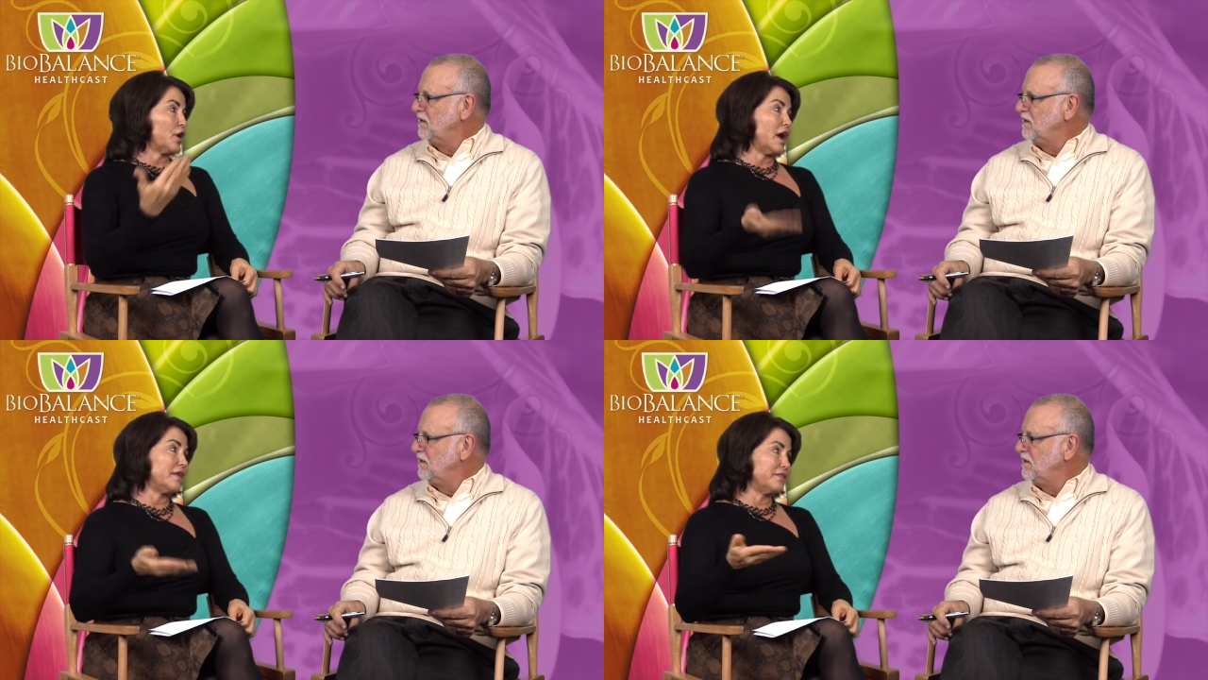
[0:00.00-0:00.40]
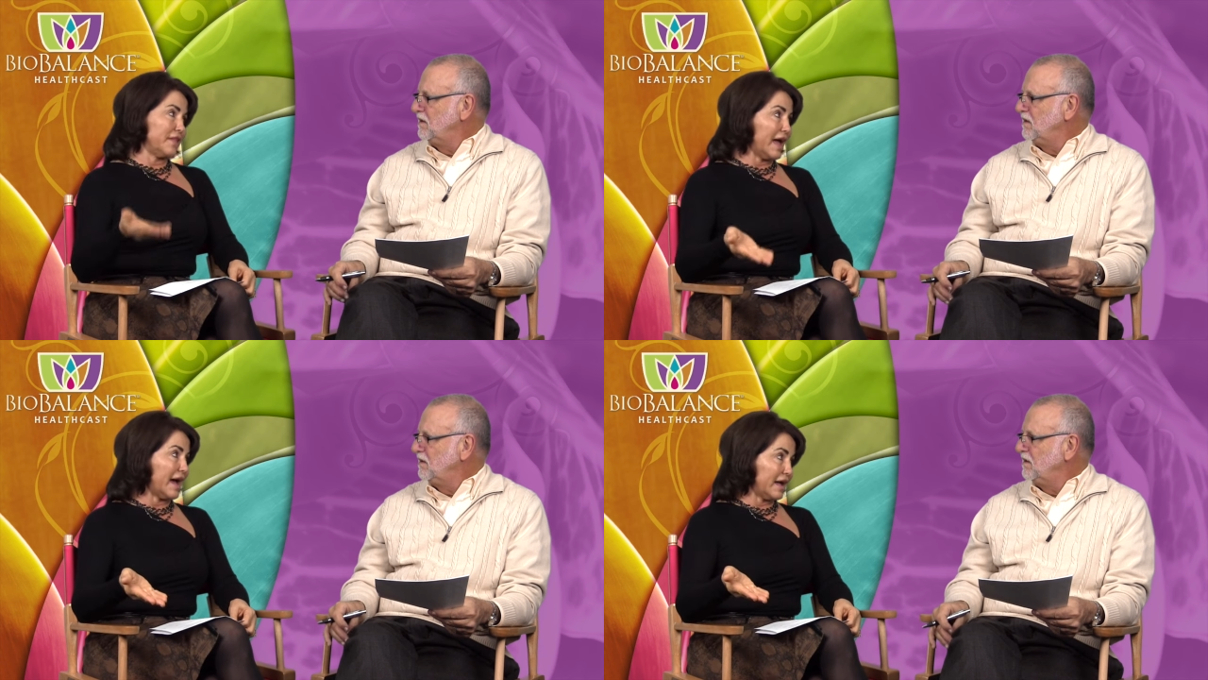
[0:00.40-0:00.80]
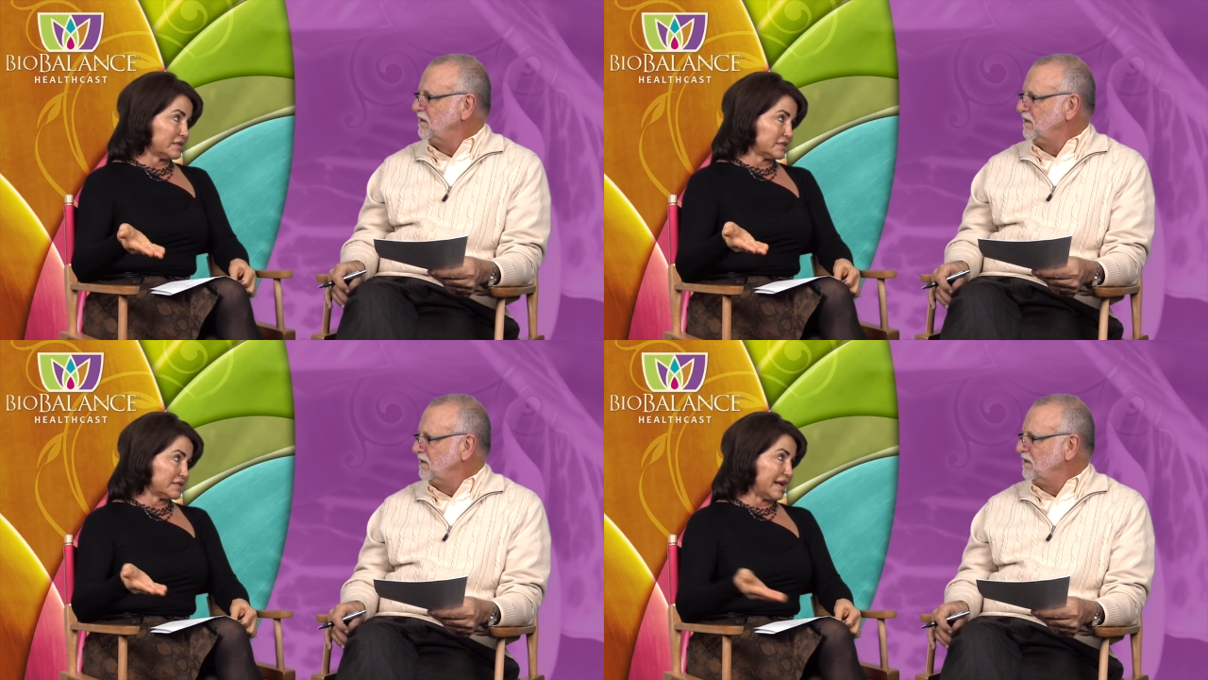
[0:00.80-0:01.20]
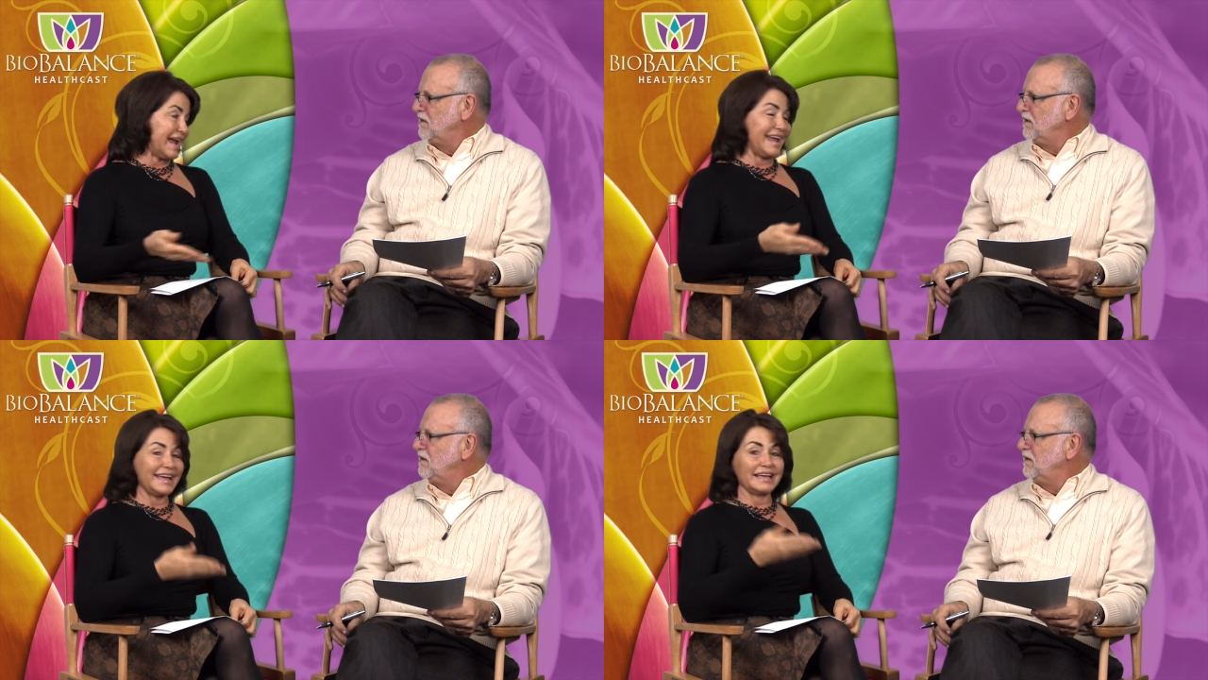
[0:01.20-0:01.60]
Speaker 1: you're on that
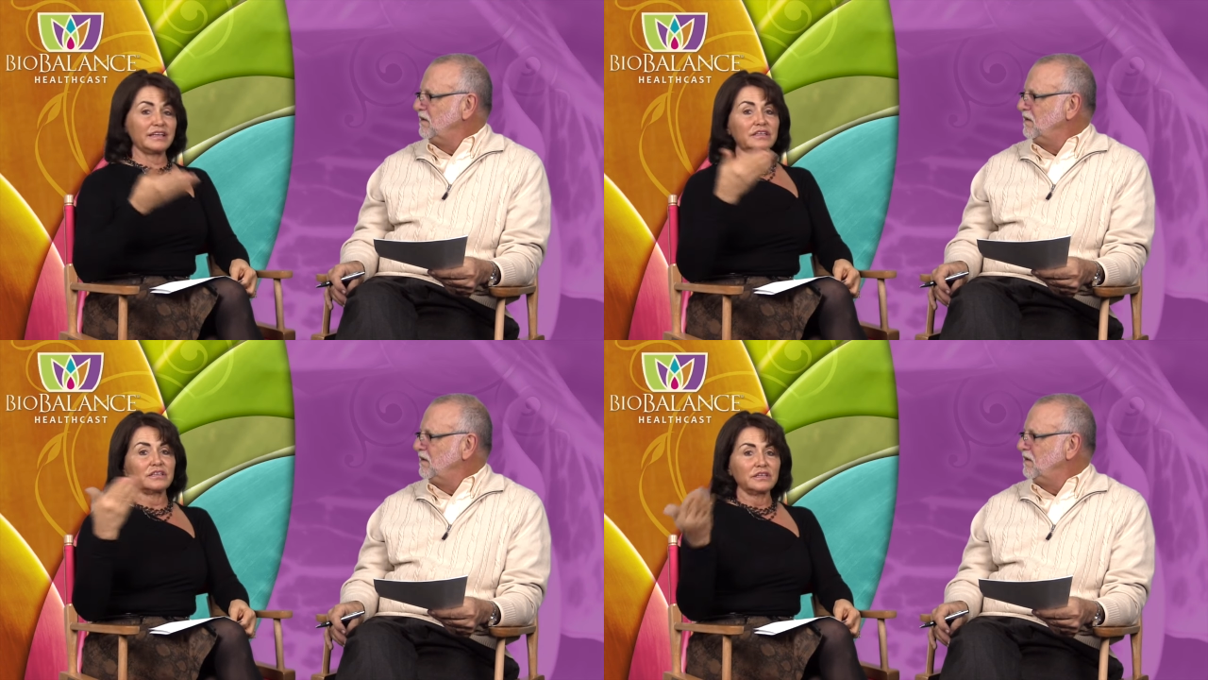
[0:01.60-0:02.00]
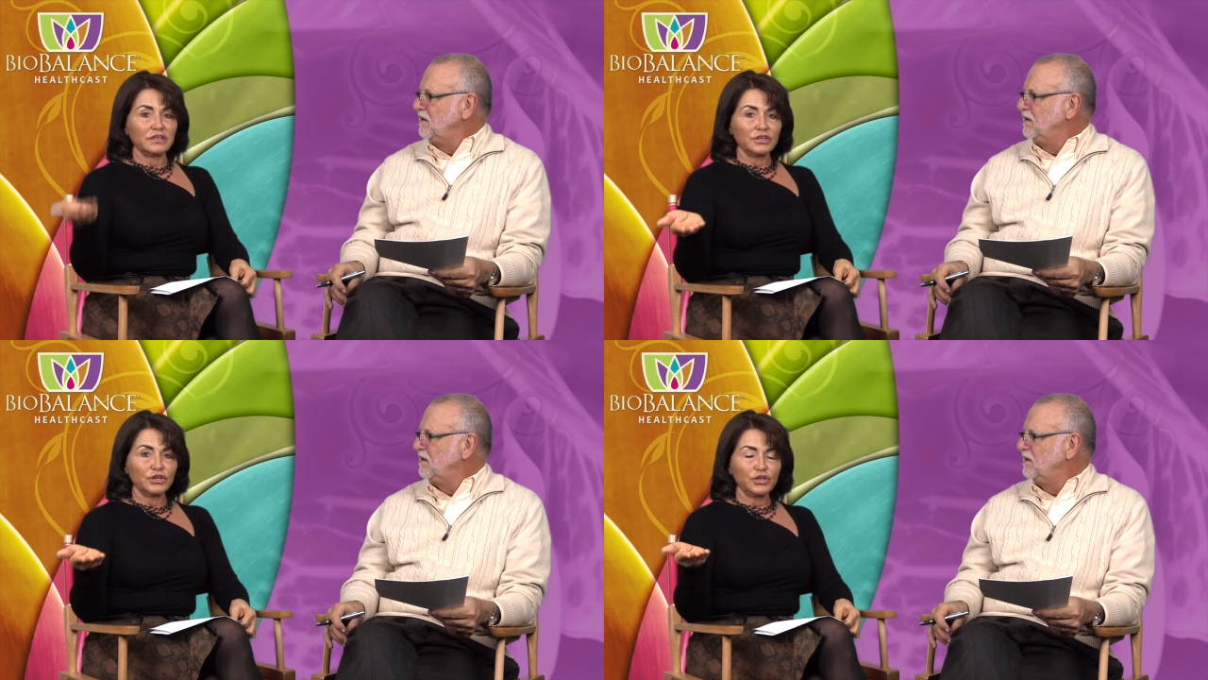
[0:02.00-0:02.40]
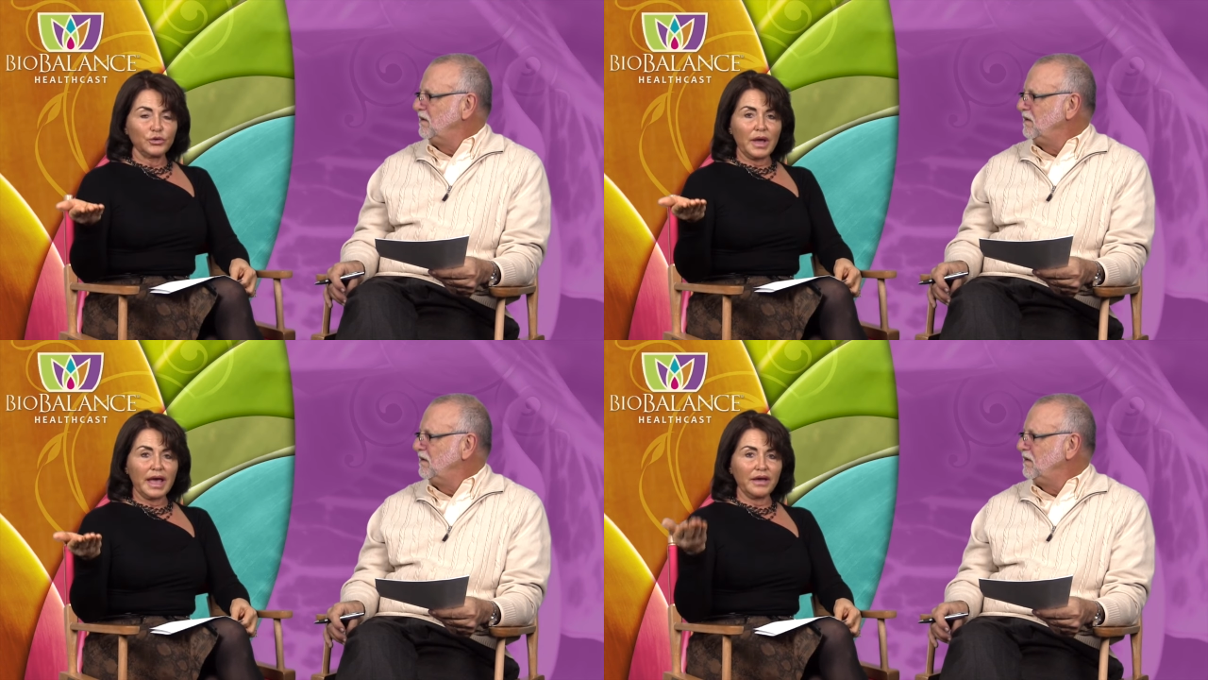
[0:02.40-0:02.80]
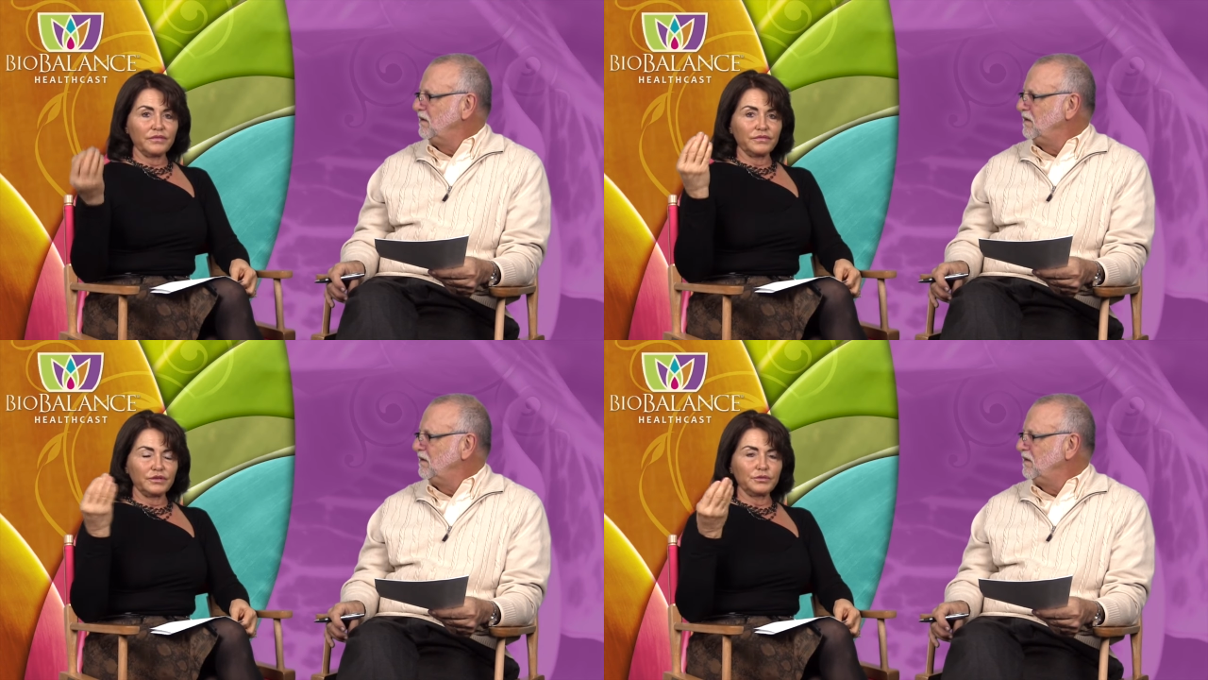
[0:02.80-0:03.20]
and you
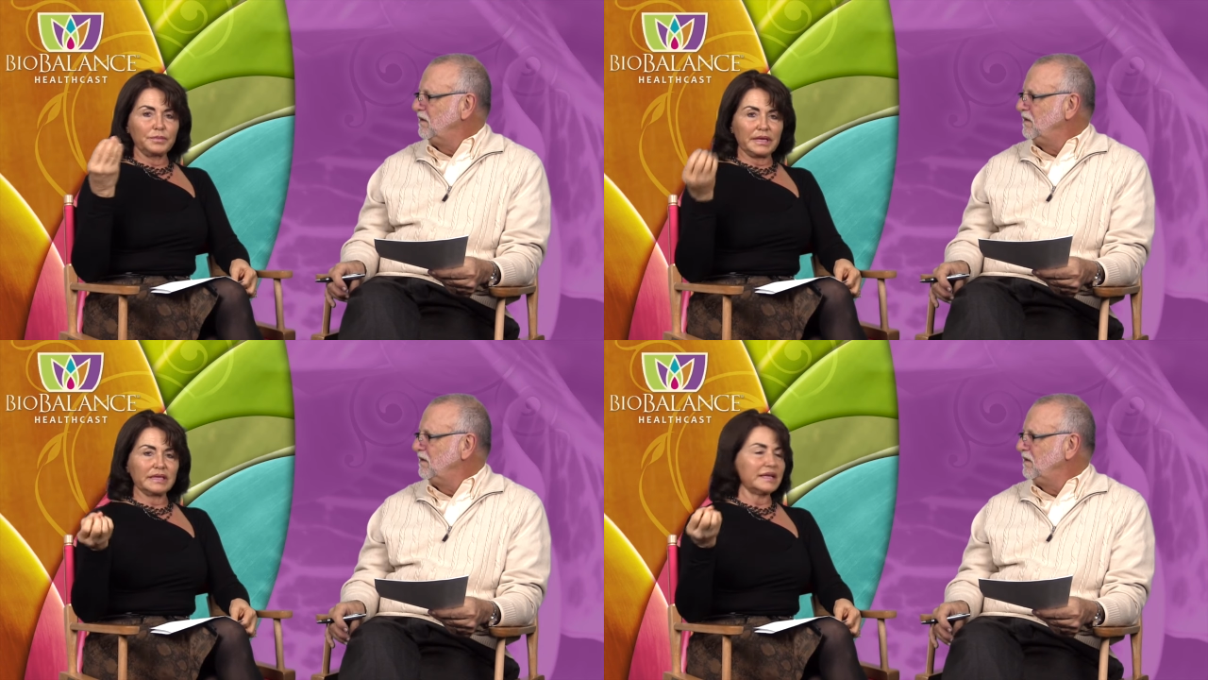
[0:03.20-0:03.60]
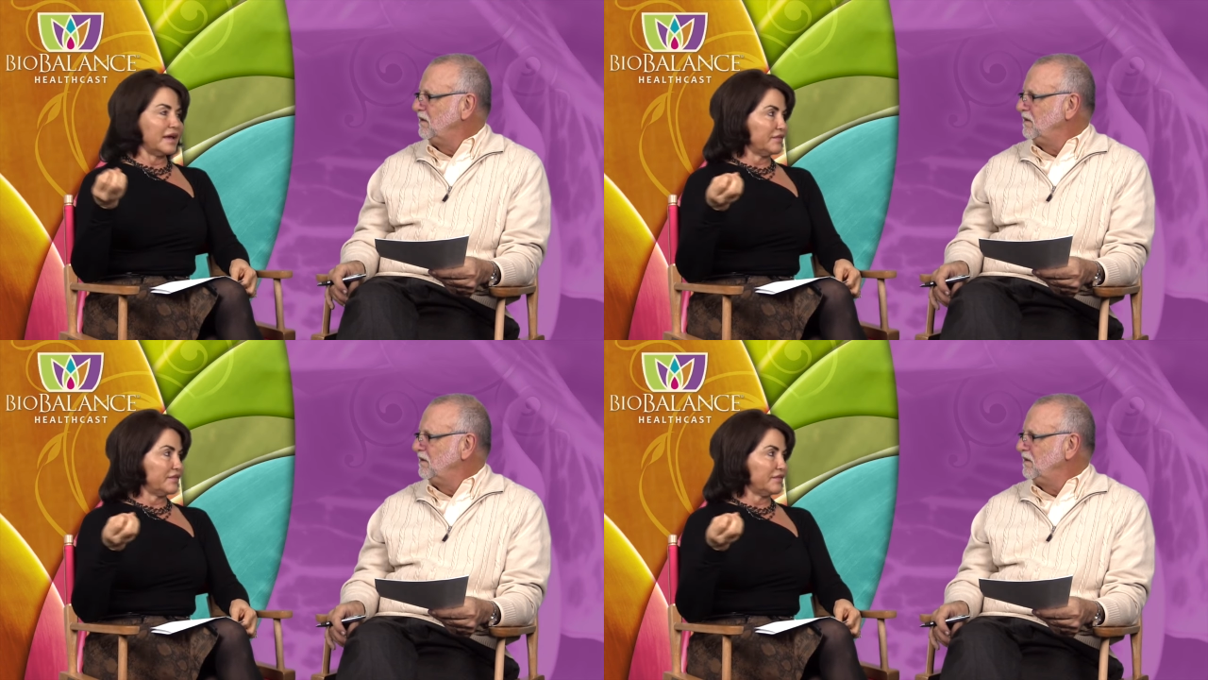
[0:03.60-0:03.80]
have you begin to